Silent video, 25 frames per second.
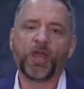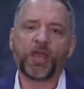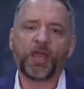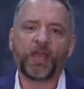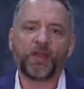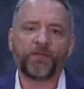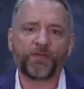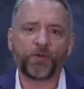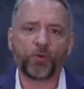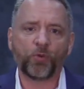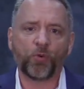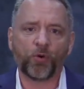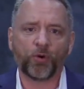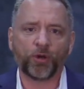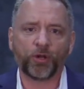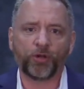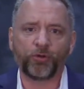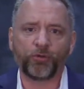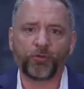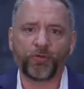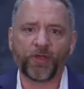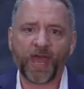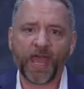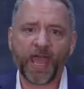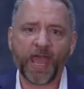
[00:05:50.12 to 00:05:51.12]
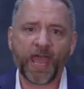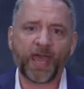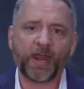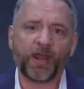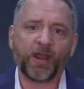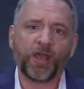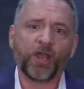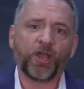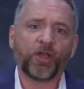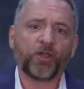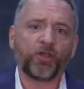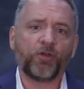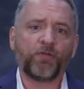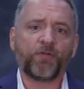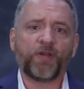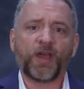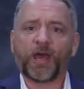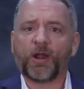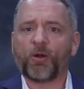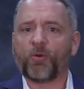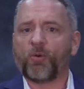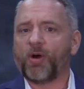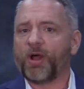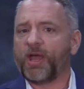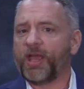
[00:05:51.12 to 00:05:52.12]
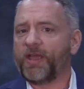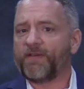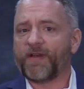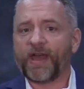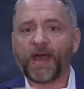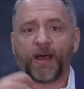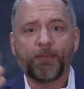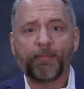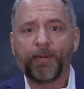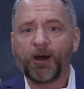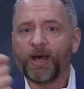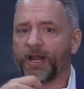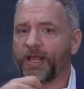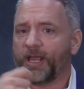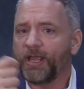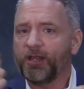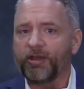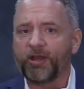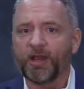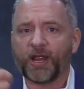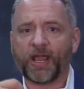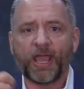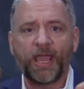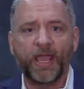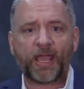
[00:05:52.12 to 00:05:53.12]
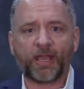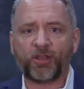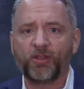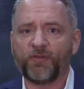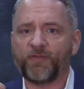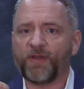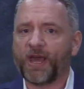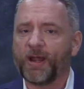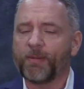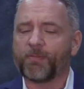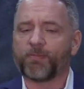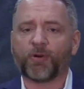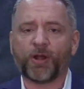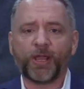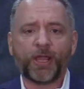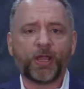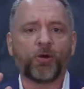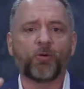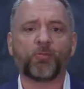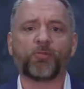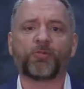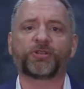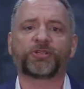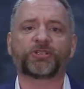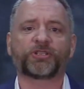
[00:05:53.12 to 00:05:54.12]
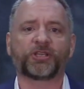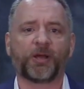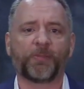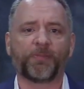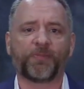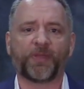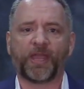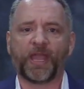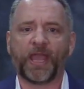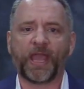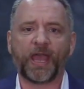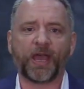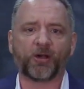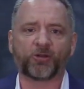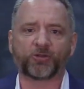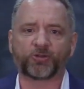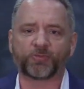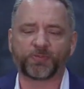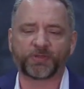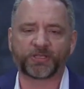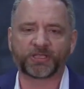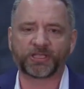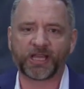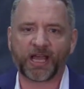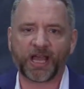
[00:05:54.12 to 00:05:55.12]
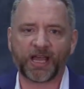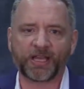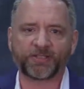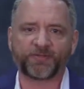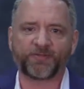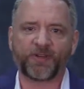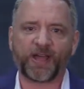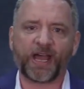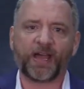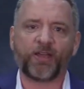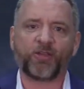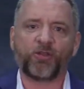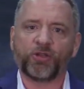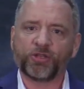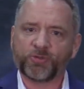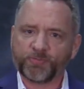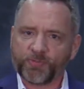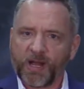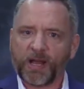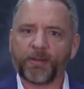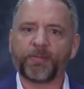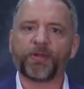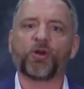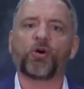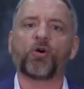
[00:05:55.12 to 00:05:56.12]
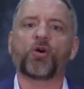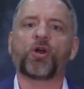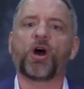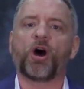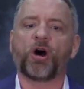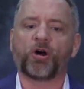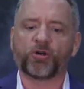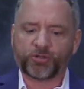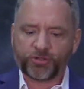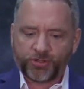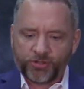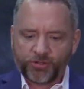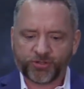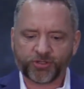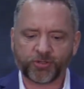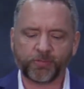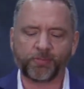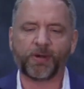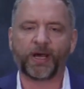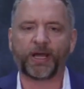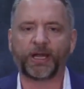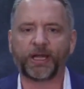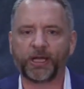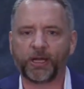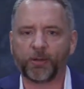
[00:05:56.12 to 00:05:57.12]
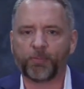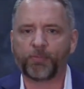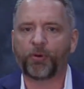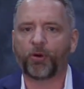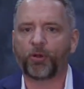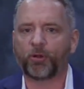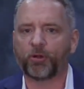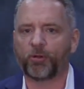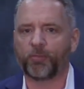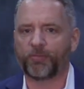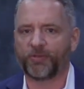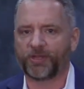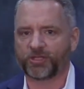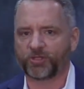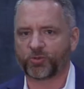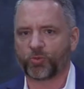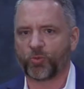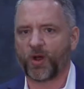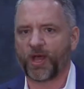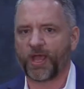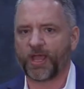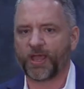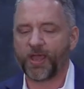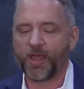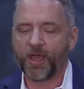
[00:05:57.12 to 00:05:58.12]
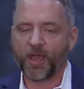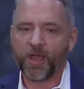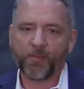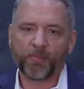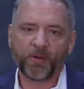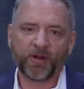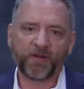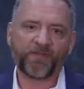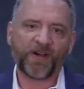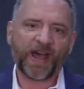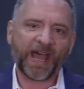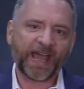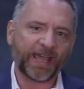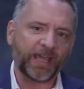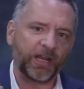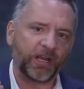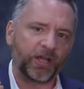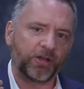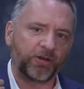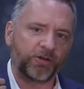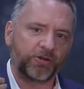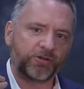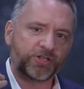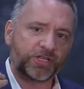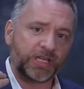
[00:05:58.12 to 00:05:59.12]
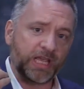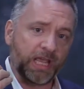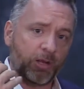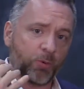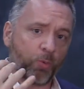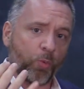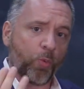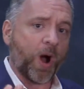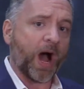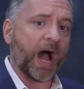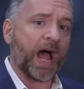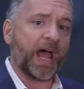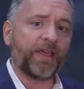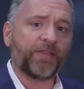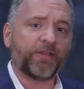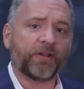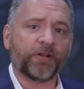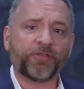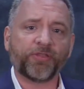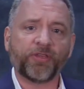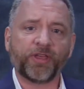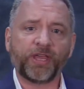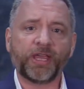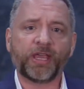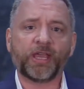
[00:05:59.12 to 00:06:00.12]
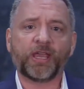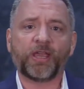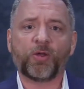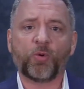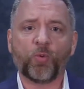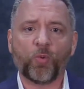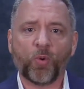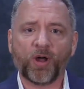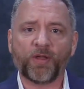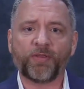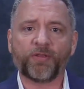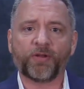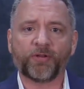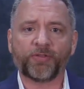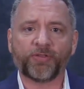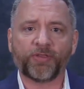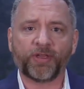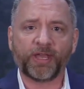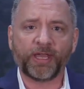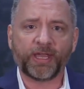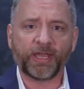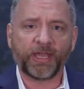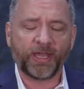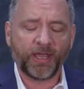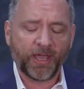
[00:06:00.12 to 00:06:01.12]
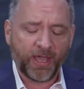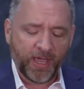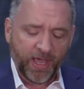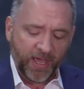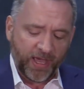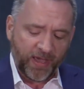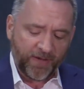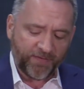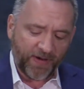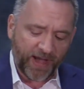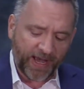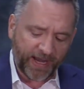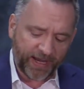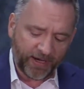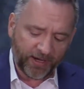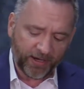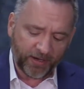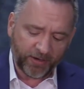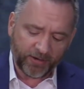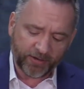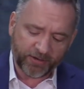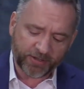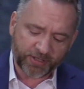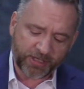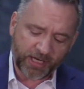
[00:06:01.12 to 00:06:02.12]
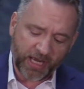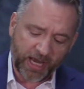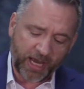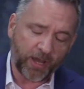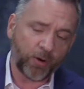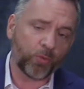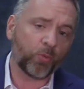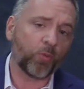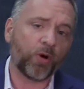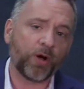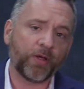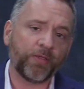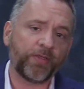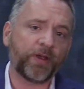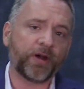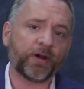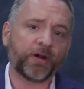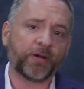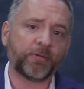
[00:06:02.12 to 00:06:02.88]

If you want to do that, you've got to wave out money in your hand. You've got to bring them with something else besides value. It's probably going to cost you some money to pull them this way. But if I can understand why they're thinking what they're thinking, if I can understand what their